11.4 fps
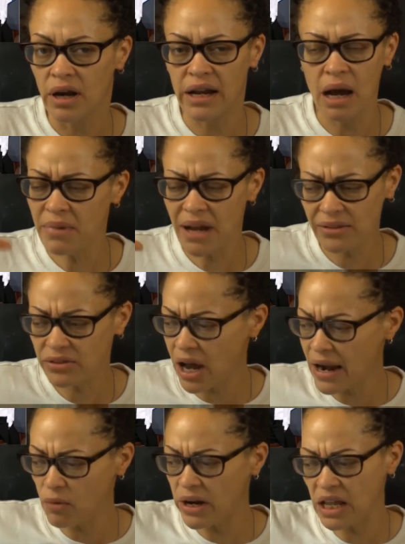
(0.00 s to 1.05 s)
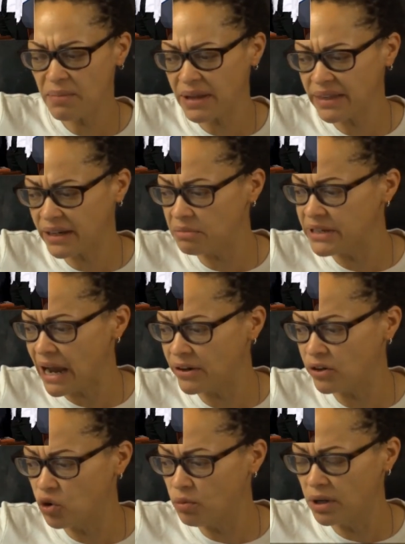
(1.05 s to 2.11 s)
And I don't want anybody to think I'm down
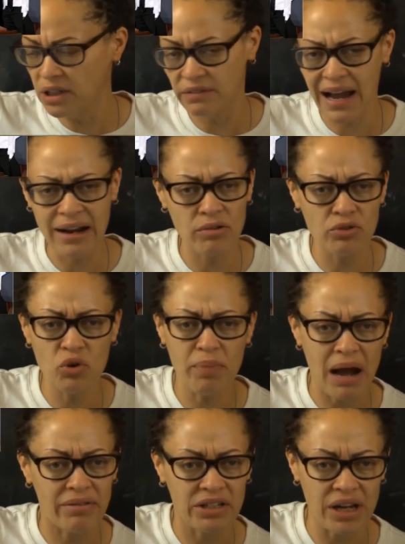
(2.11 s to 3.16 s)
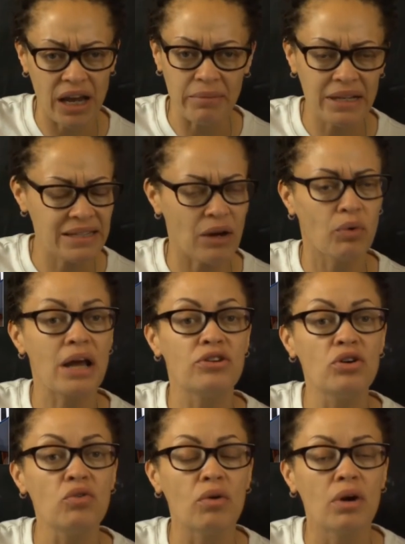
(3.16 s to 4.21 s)
in Uber or Lyft. I don't do poverty shaming. That's not what I
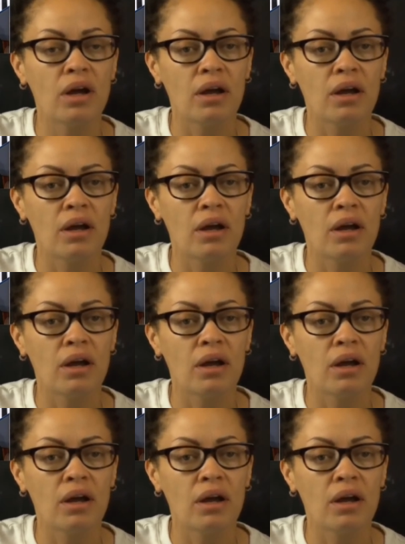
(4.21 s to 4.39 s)
do.